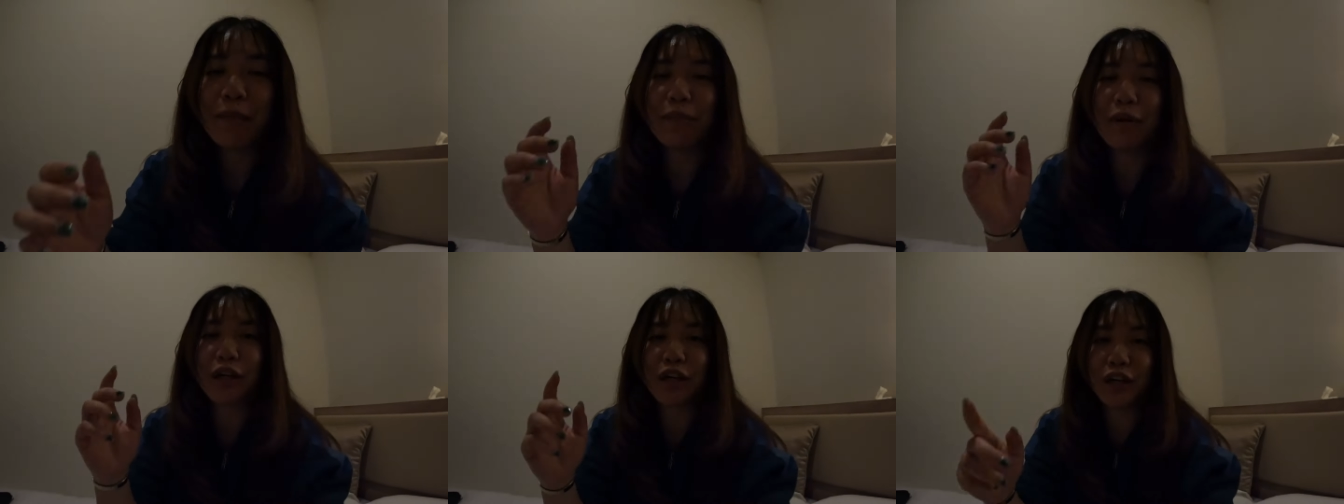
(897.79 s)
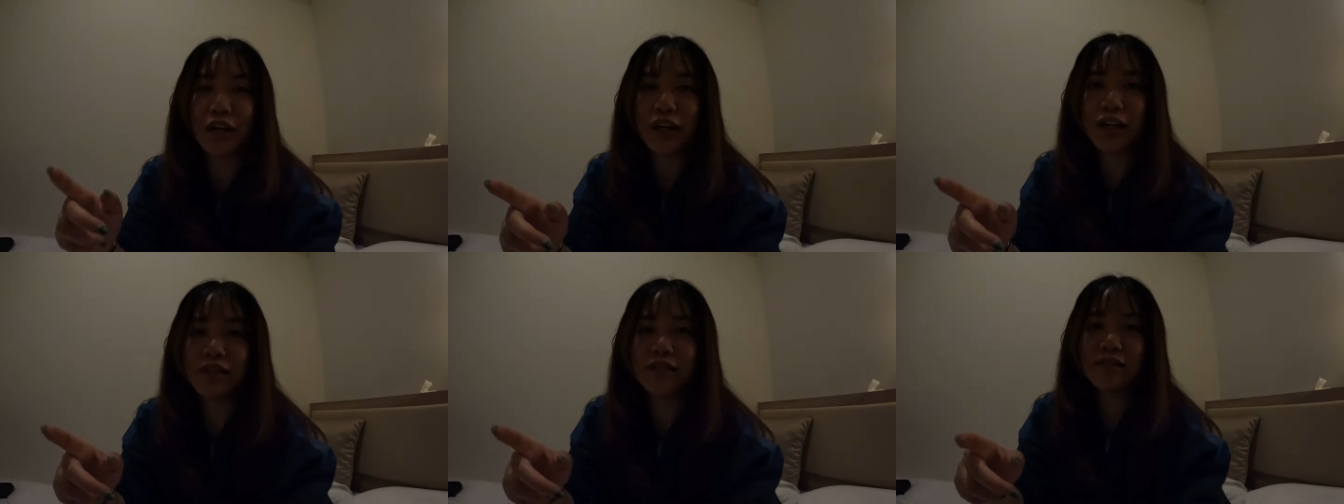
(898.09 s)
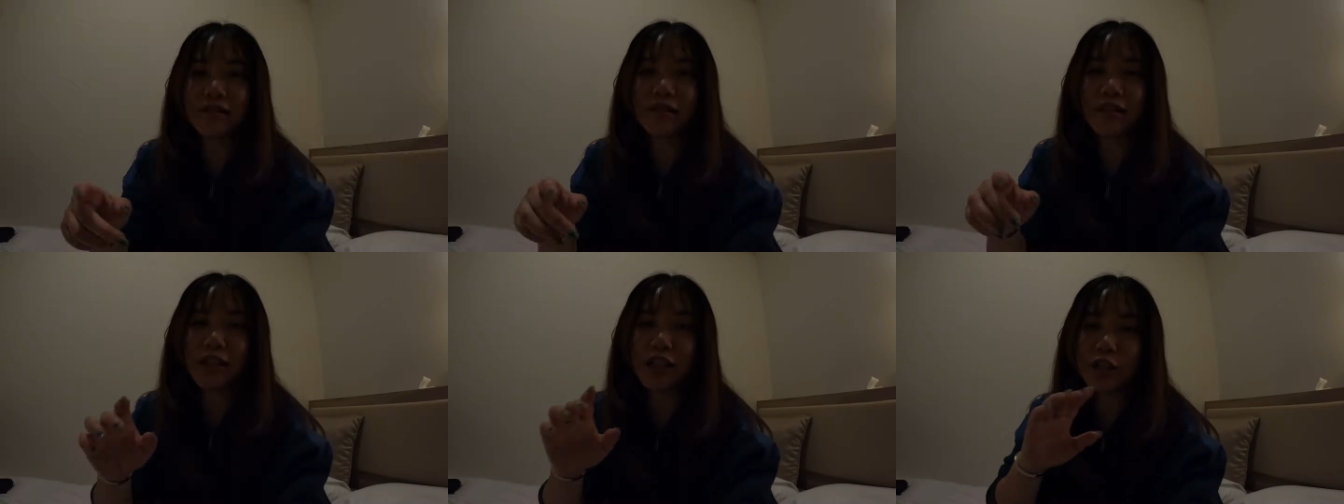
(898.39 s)

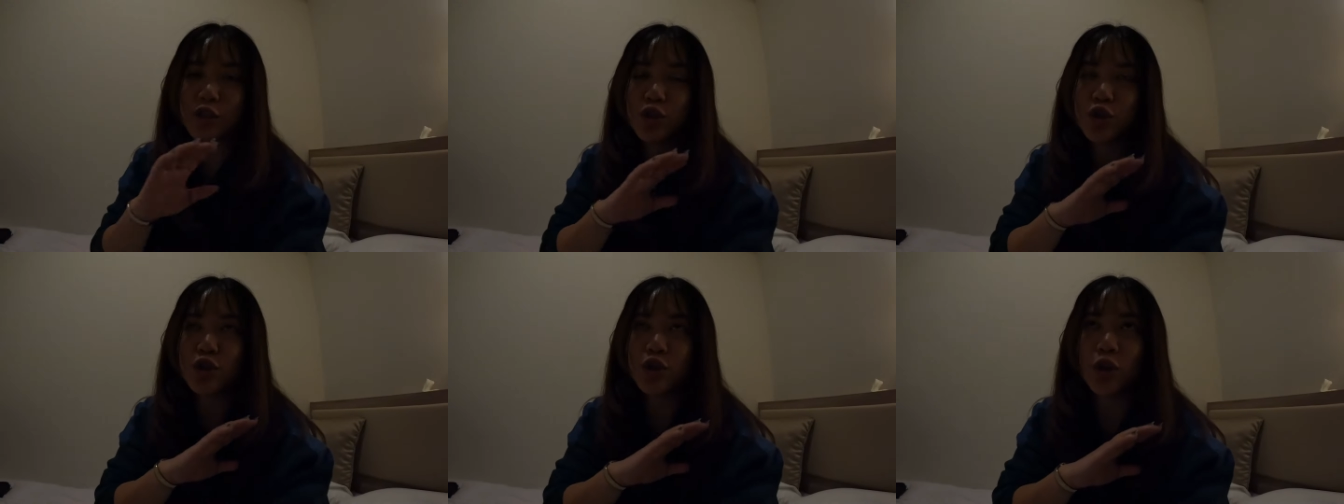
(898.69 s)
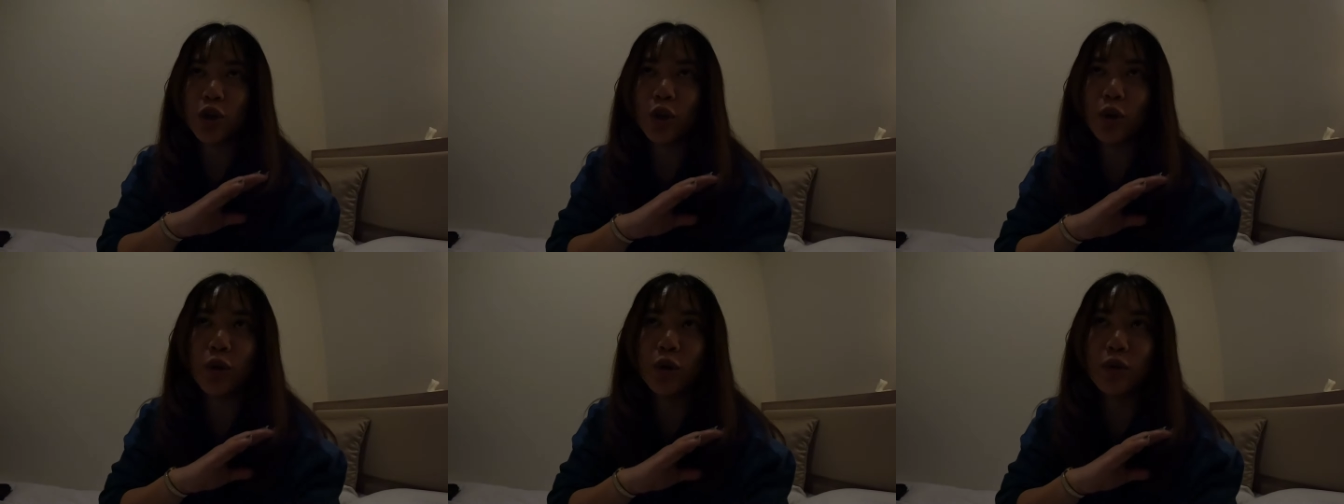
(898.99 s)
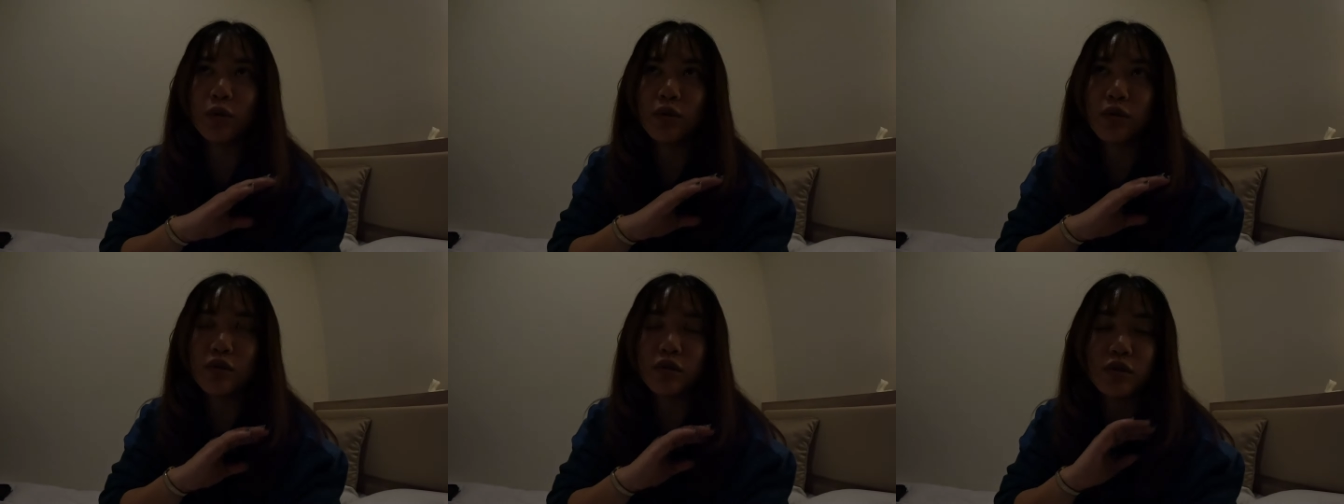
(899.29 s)
because it
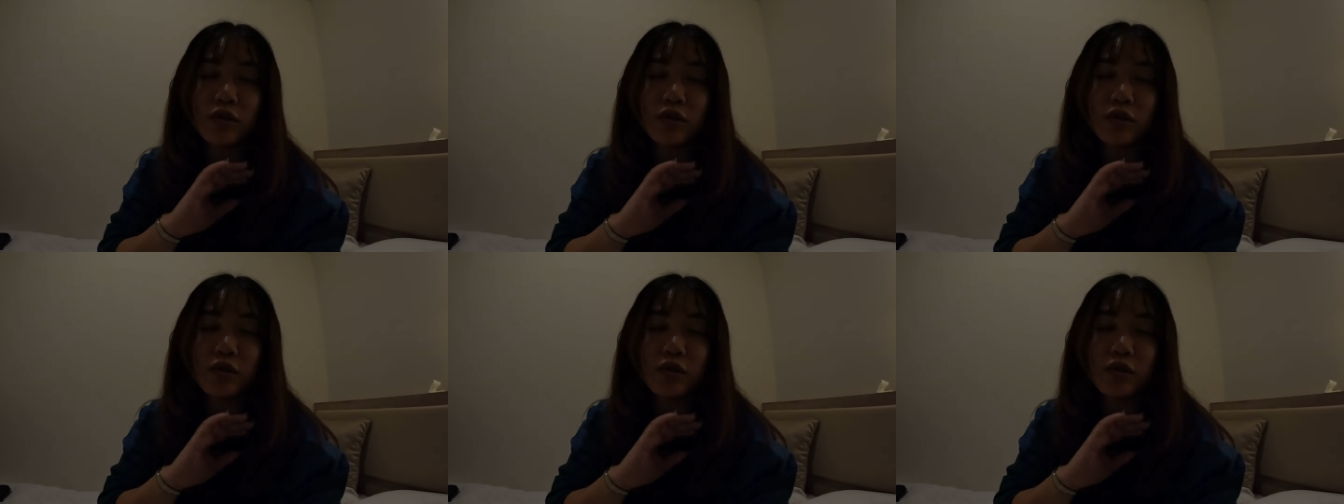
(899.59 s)
showed